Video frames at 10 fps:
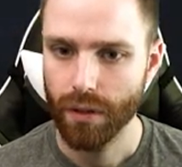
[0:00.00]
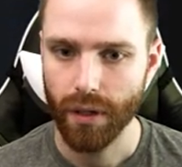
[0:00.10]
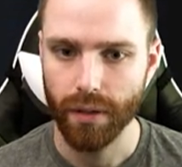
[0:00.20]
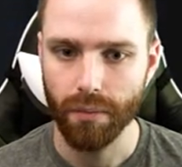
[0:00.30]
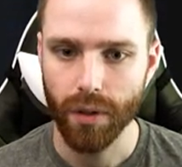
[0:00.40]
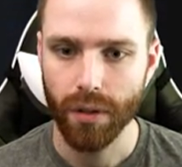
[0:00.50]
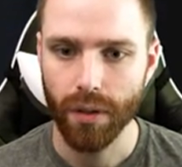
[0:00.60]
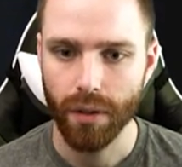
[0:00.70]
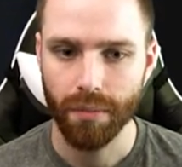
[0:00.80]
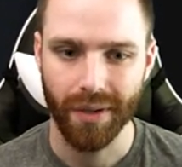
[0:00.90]
Bottom
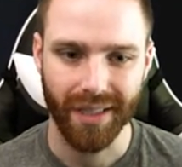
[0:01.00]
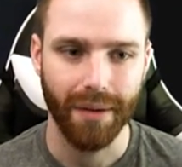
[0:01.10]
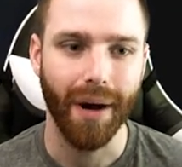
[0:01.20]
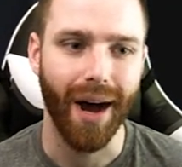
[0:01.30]
room, come